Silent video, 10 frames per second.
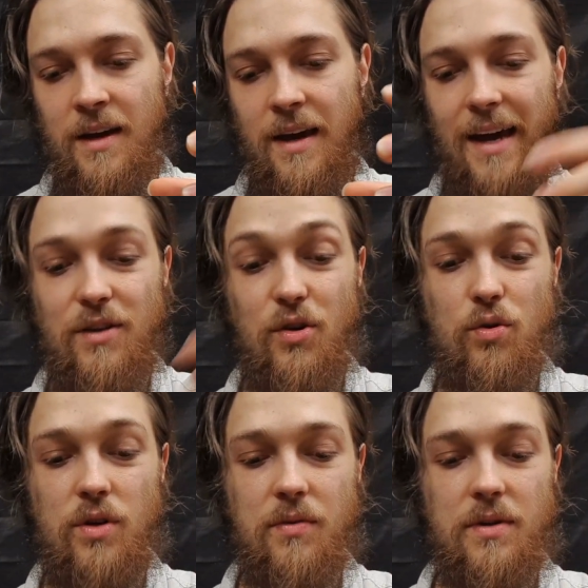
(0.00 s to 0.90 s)
and you
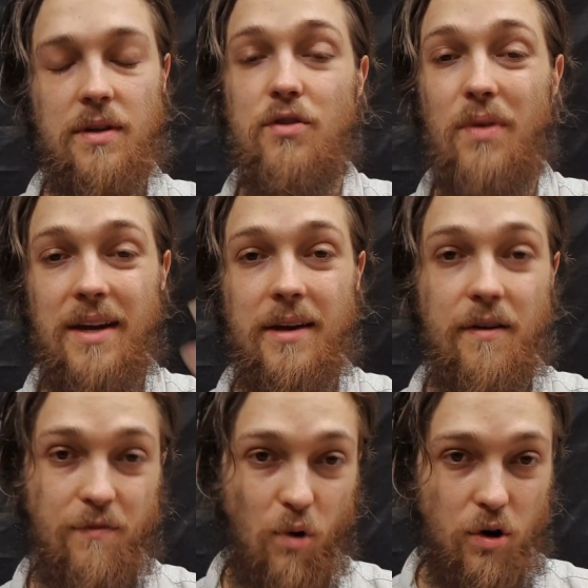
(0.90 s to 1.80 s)
don't drink
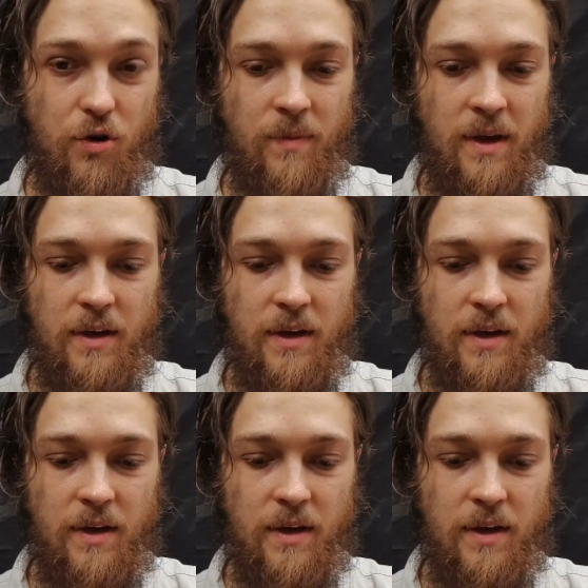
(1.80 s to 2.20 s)
enough water,